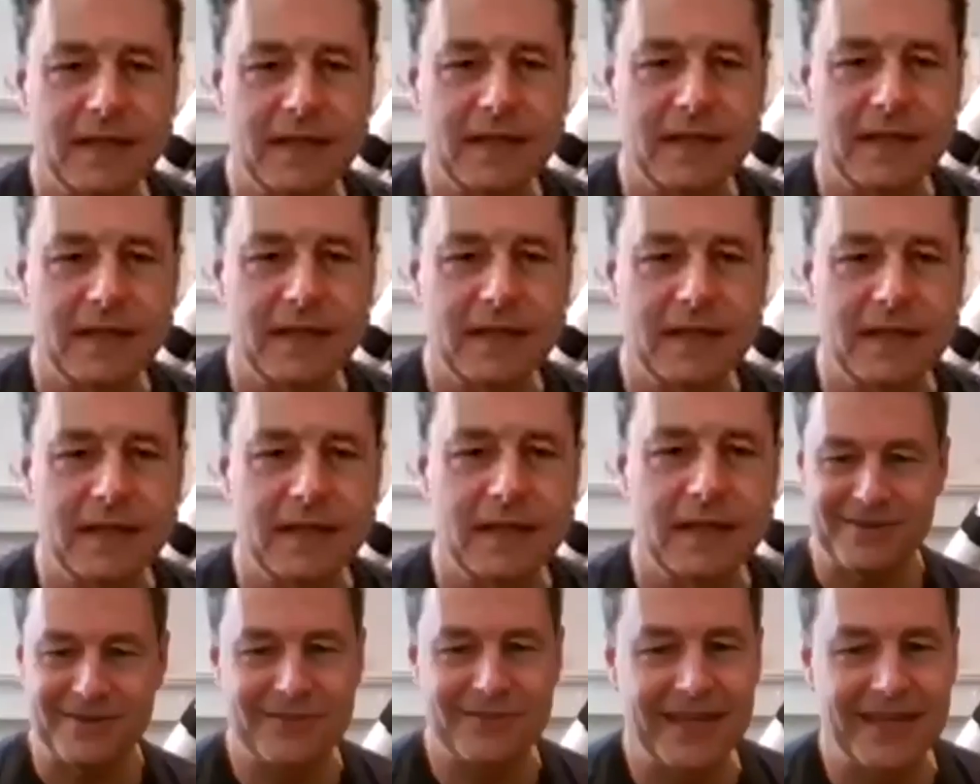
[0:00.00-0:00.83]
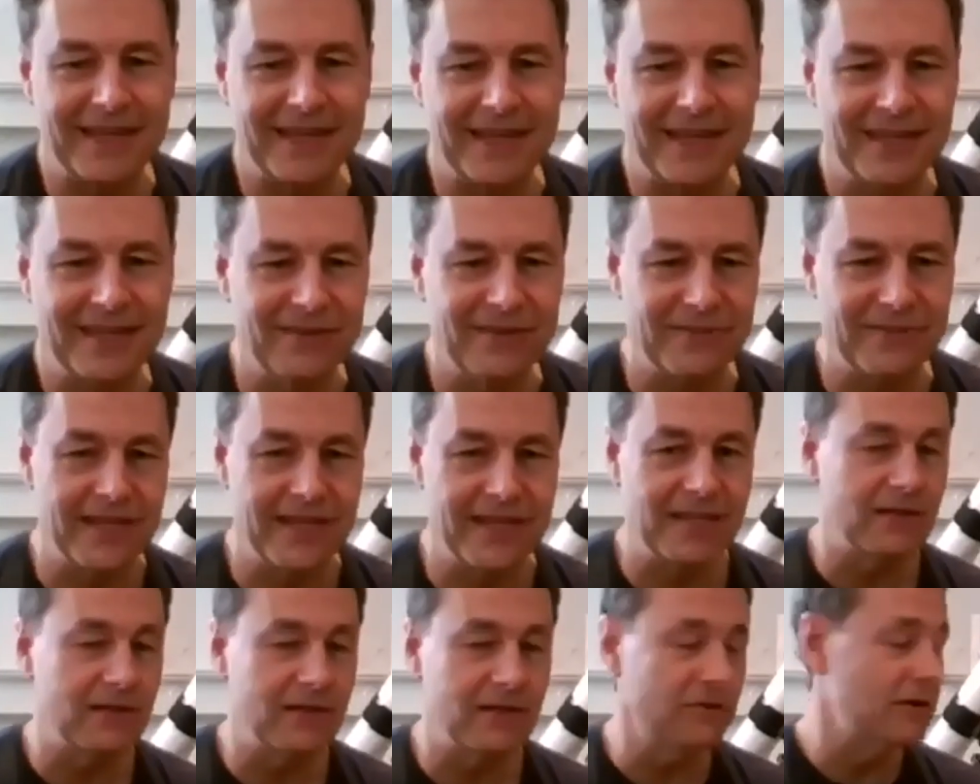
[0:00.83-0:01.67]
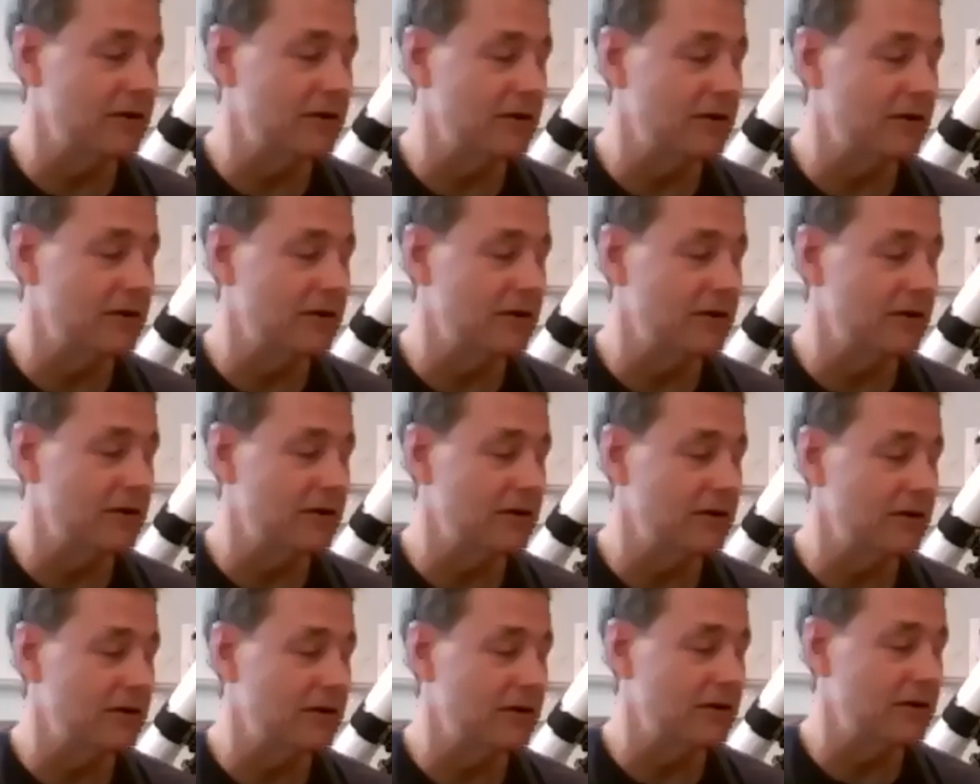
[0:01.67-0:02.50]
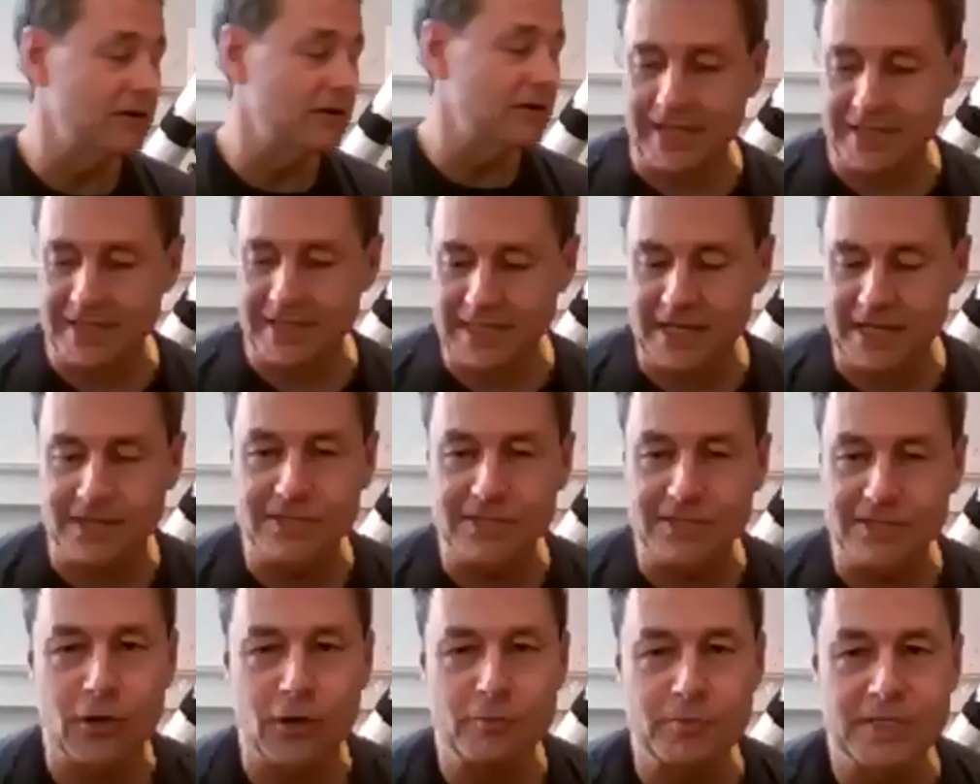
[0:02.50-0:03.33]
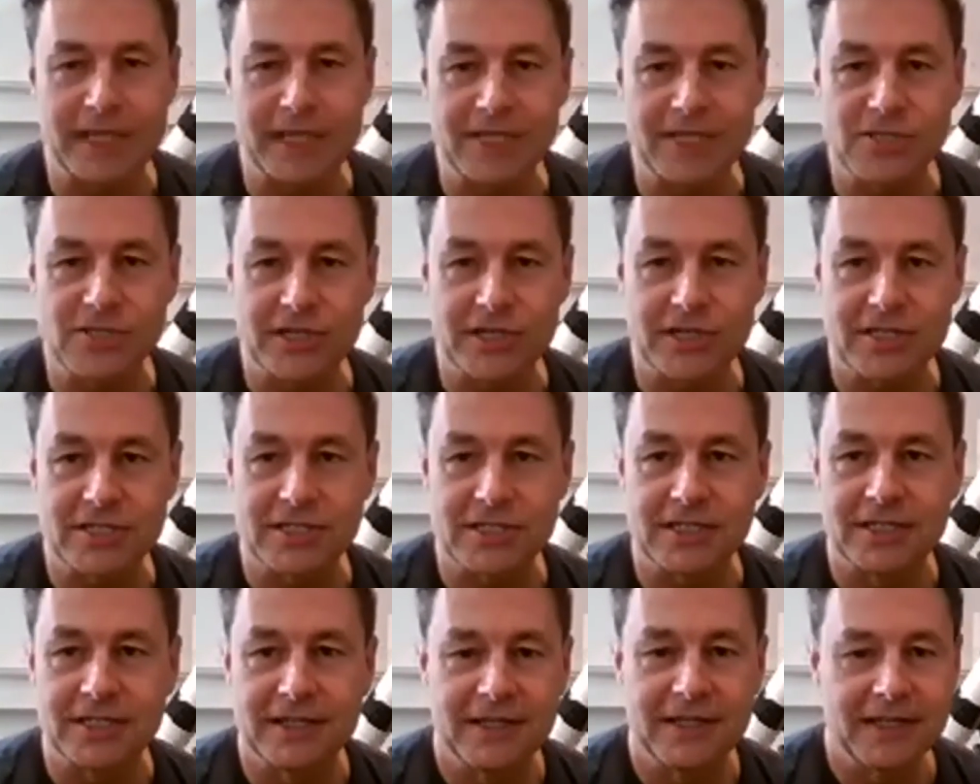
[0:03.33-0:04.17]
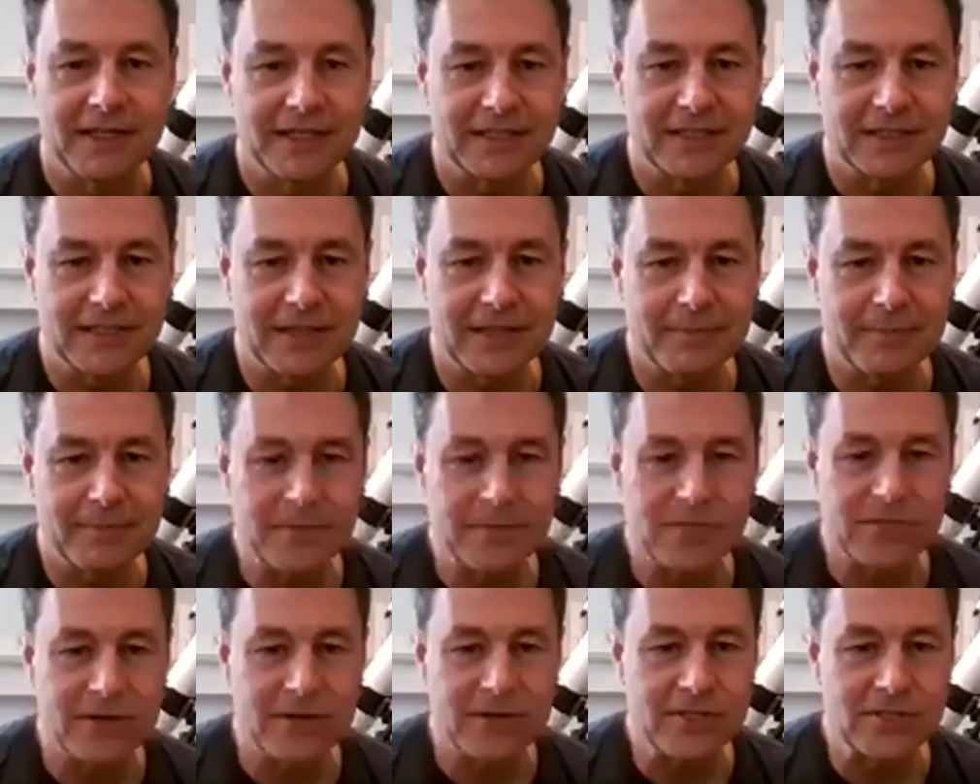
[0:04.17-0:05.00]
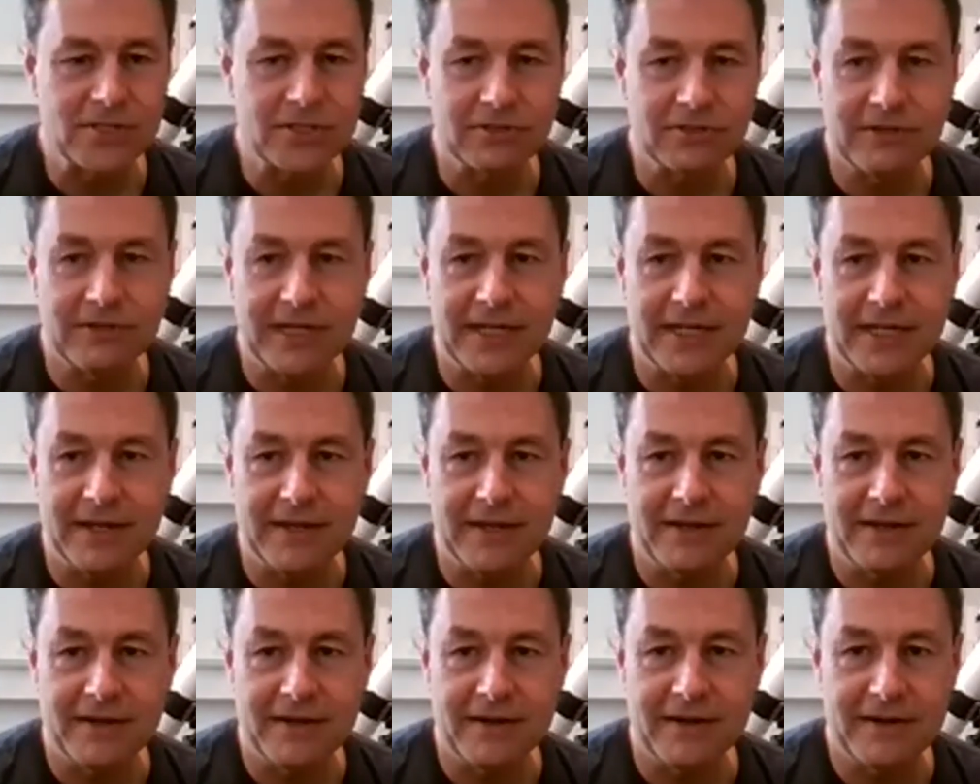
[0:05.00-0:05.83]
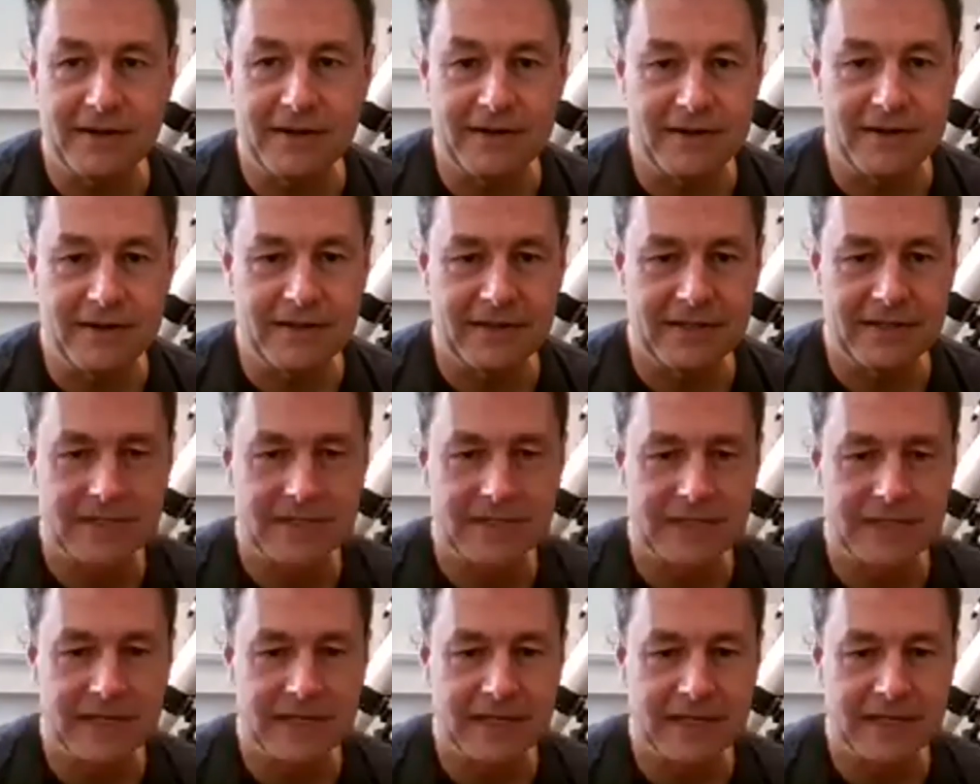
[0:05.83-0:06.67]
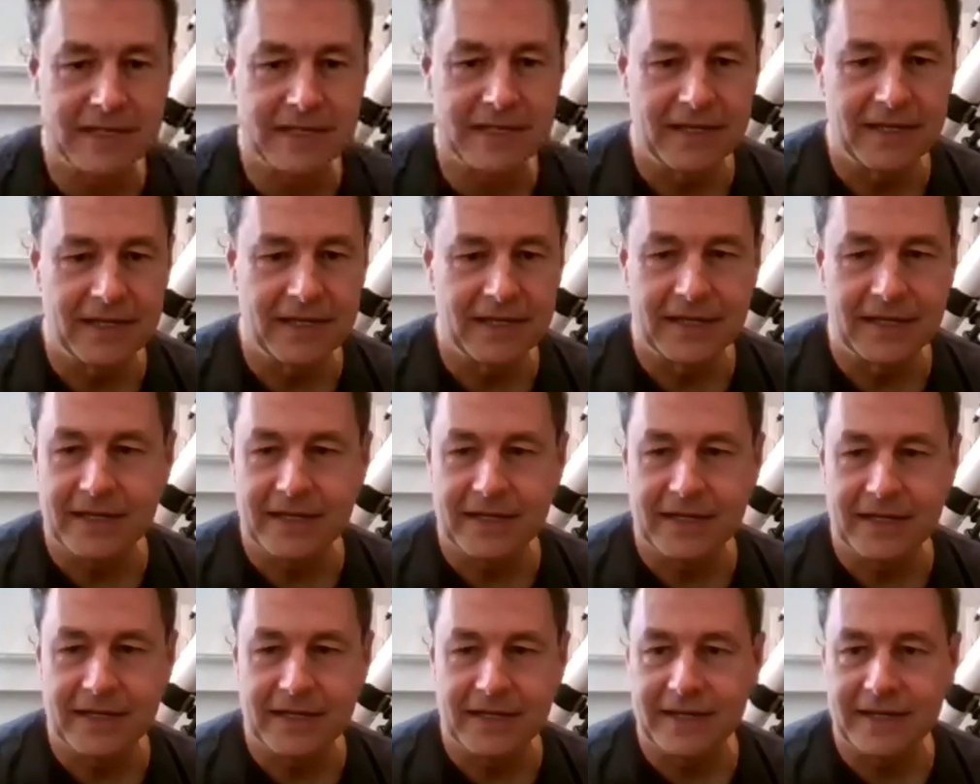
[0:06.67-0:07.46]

Thank you. Thank you. Before I, before I jump into the telescopes, let's just let me share my screen here. And oh, let's.